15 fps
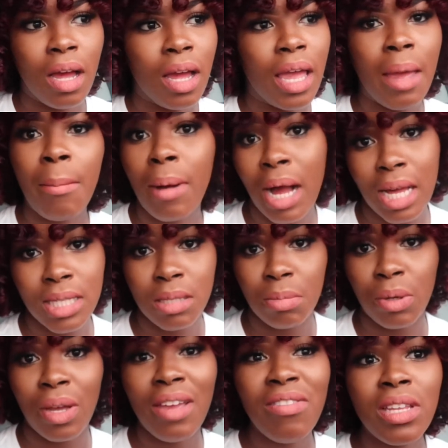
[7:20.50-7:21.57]

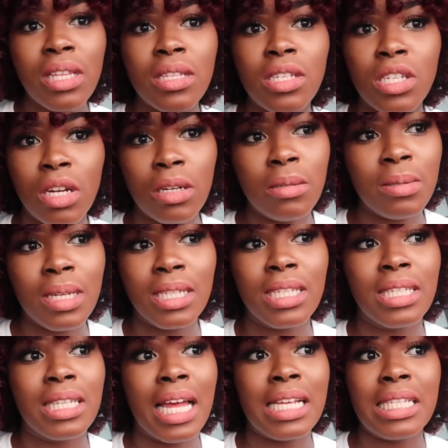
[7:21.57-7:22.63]
impossible, even in the
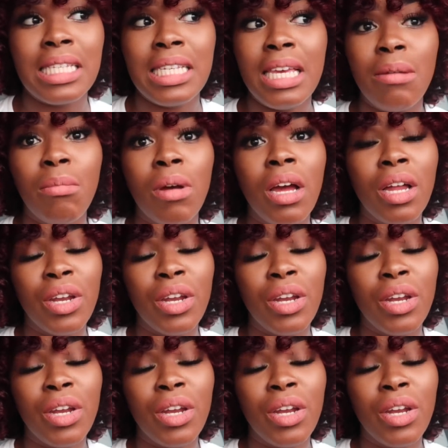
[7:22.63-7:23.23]
circumstances that seem